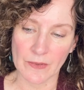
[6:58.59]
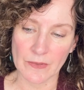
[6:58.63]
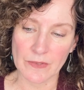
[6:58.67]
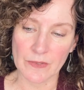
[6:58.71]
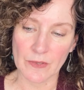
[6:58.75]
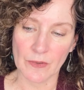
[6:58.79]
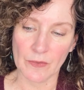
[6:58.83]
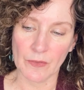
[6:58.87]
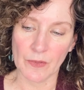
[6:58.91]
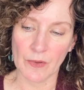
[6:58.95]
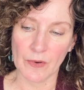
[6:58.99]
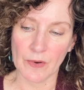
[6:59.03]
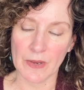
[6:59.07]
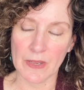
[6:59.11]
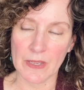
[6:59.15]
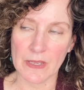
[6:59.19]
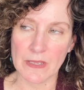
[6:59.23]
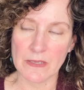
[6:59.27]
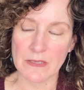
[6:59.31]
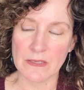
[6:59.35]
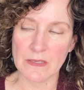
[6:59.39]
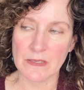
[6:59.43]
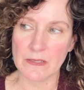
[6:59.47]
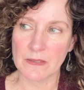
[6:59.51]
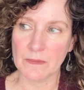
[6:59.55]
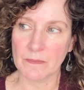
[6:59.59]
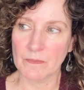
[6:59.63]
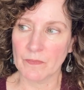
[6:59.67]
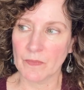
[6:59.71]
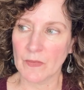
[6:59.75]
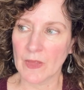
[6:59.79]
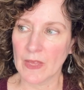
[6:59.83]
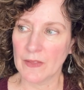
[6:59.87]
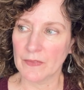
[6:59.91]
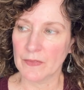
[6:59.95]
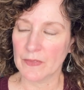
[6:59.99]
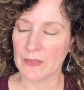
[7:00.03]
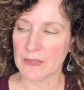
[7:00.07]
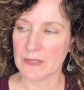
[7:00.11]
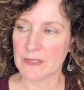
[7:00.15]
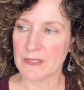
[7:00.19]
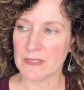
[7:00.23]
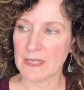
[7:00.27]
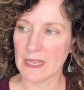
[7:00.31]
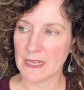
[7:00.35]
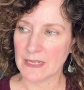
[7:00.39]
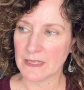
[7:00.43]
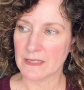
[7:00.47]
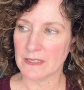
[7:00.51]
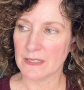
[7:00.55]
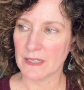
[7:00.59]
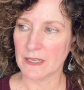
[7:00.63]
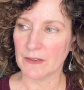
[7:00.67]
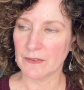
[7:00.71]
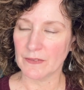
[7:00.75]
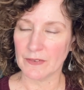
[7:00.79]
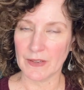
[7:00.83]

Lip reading: So there is this sense of